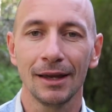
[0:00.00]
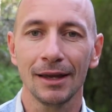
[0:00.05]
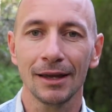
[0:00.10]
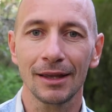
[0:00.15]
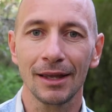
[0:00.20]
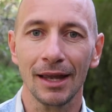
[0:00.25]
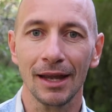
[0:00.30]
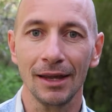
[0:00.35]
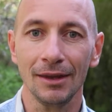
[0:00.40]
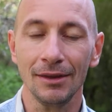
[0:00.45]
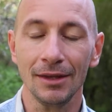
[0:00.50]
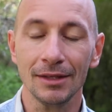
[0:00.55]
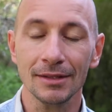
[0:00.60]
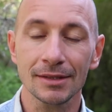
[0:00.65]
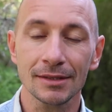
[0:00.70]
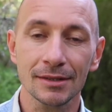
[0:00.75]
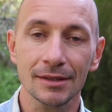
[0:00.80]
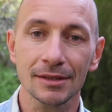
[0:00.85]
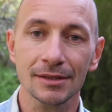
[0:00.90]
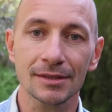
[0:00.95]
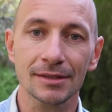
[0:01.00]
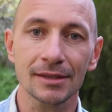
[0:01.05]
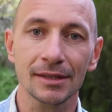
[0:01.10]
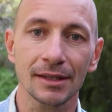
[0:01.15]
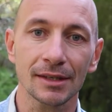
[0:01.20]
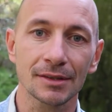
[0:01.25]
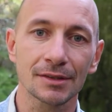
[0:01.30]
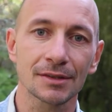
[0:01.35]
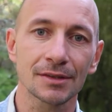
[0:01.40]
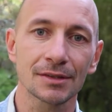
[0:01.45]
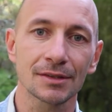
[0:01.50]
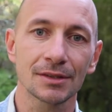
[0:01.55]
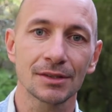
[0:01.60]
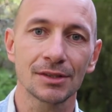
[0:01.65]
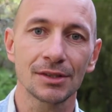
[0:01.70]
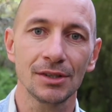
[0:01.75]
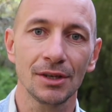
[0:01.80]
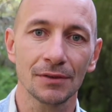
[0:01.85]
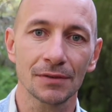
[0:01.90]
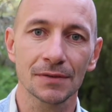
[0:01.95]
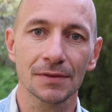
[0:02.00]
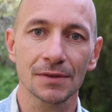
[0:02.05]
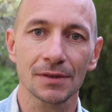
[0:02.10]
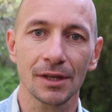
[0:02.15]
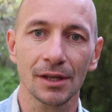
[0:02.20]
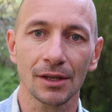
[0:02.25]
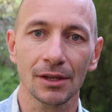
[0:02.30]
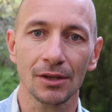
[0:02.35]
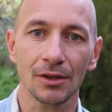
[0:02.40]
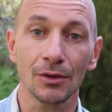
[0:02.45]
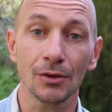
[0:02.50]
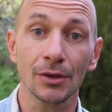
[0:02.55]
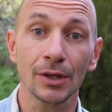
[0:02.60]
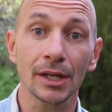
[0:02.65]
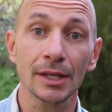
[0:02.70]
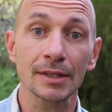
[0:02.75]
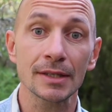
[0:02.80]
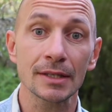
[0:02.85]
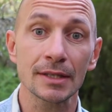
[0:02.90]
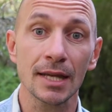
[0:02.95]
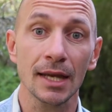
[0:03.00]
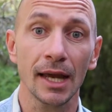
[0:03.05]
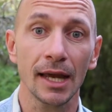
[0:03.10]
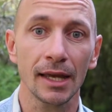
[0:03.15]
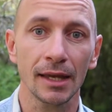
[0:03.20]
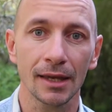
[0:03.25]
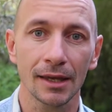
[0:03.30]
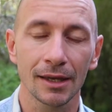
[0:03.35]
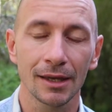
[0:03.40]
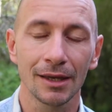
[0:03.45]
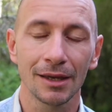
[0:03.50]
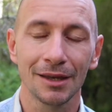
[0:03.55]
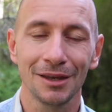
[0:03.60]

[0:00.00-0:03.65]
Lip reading: Okay, and these are the 6 shifts that you'll need to take